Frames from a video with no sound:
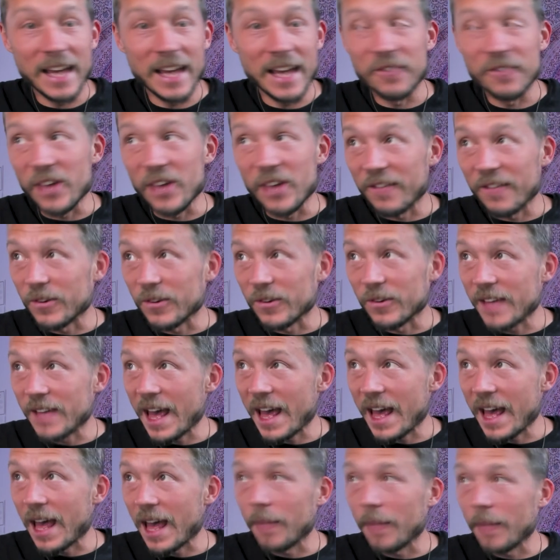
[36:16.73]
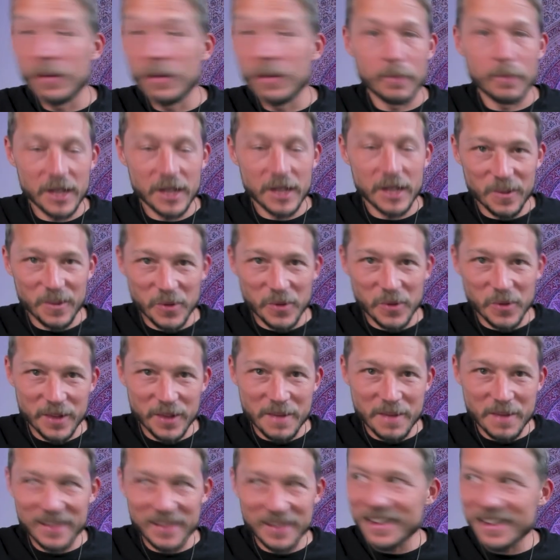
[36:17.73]
if you have your tab,
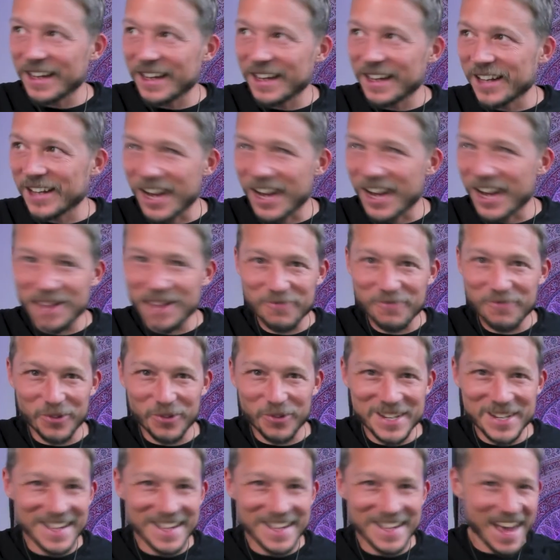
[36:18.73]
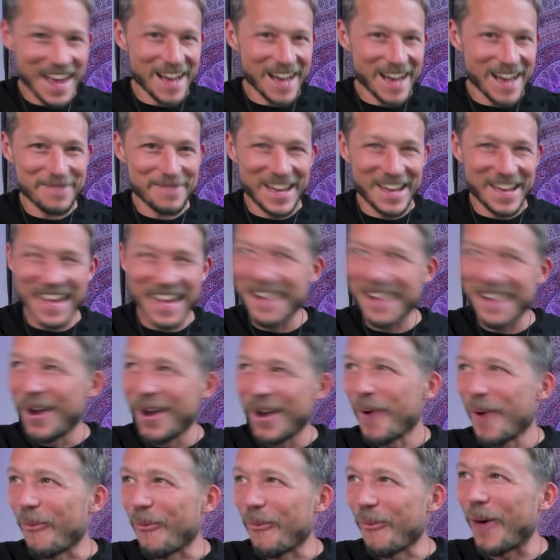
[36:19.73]
mikesmusicmethod.com, free tab, huh?
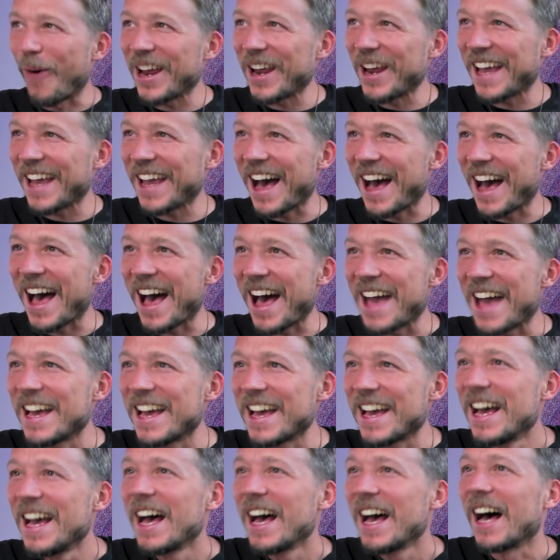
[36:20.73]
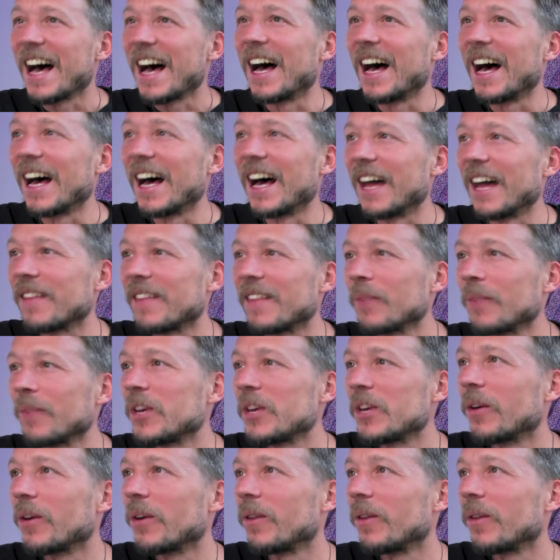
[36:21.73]
What a guy. Then we
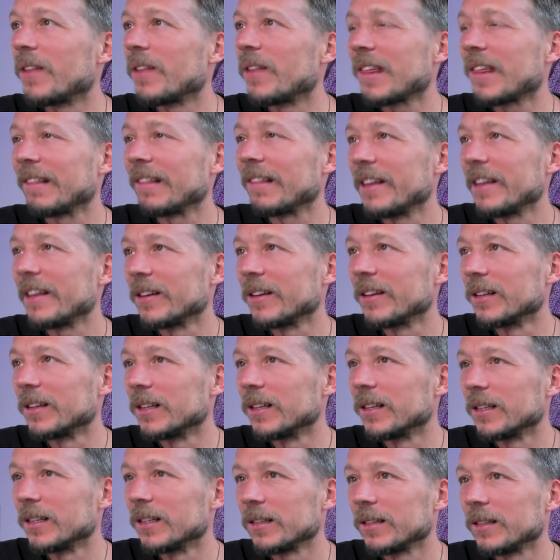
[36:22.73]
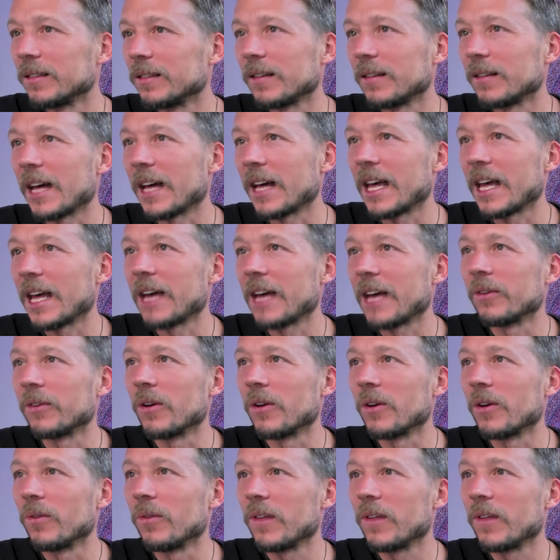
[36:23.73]
go to this little,
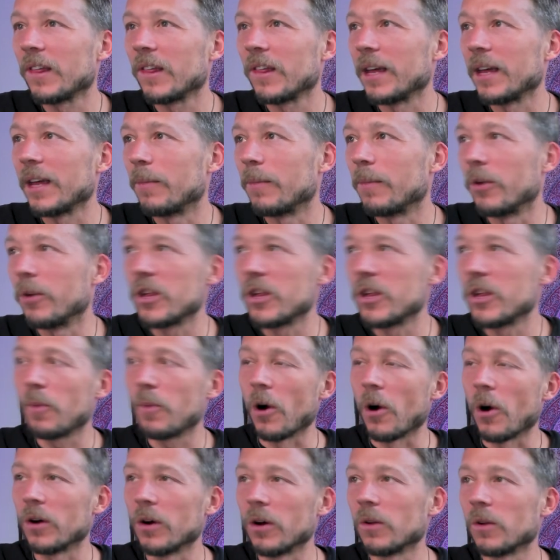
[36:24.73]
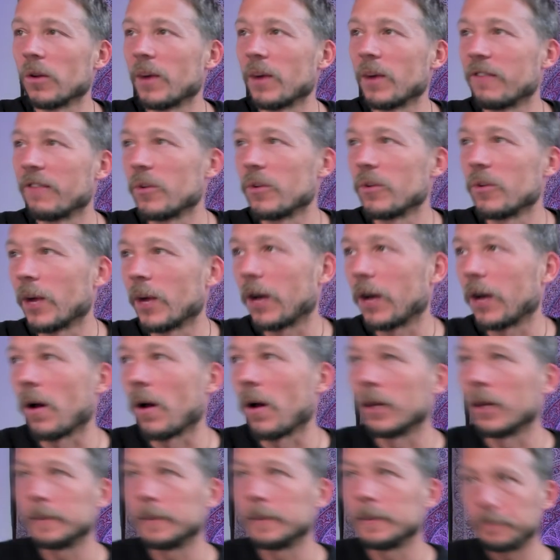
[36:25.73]
this like bridge part or whatever you want to
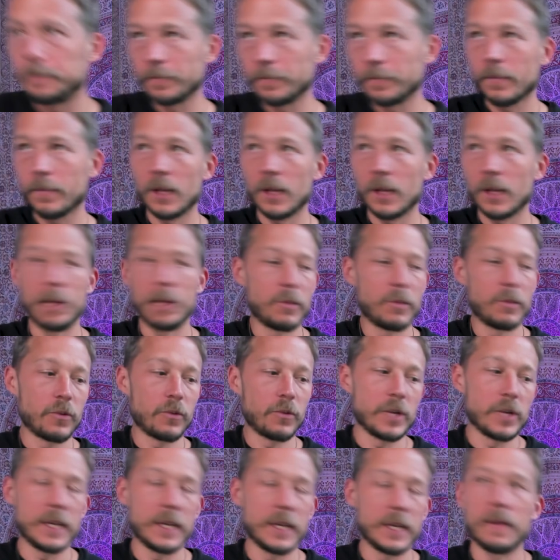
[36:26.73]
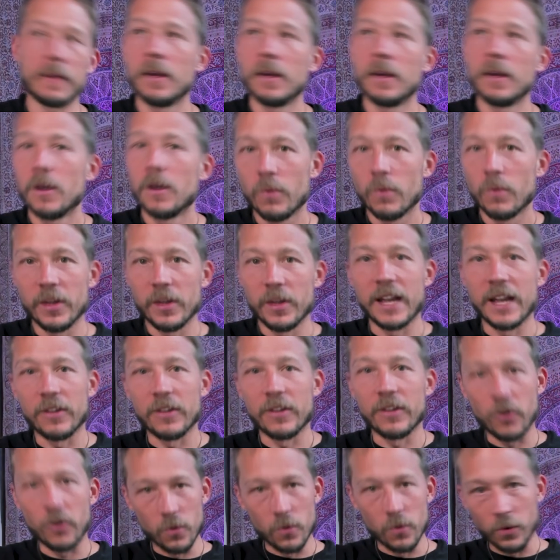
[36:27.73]
call it, in between where they got the
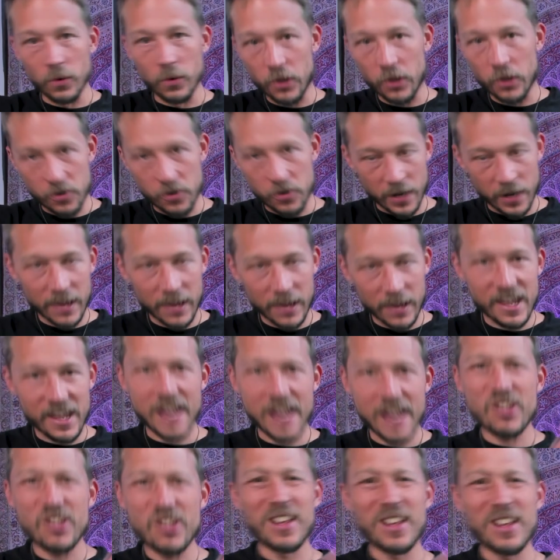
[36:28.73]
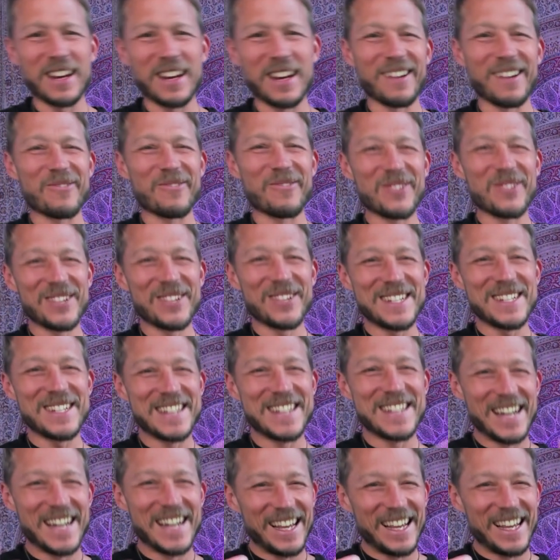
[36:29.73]
cool string section, and
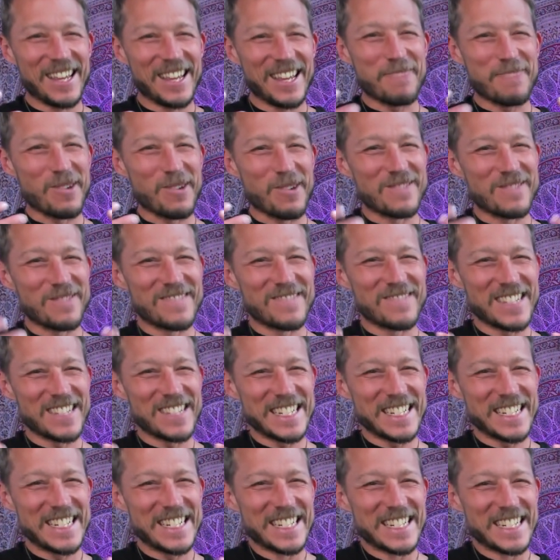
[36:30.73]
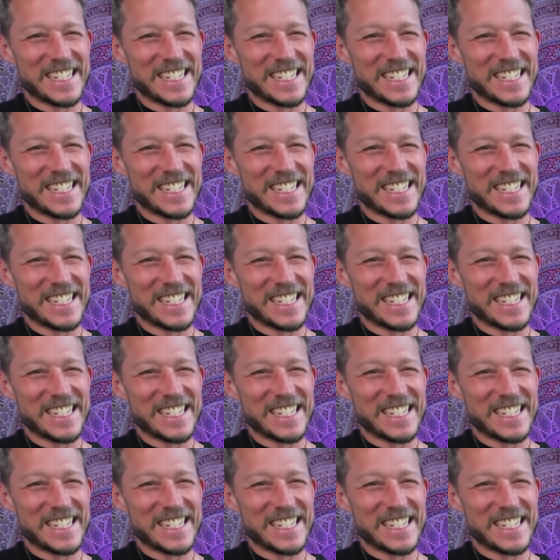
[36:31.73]
this part really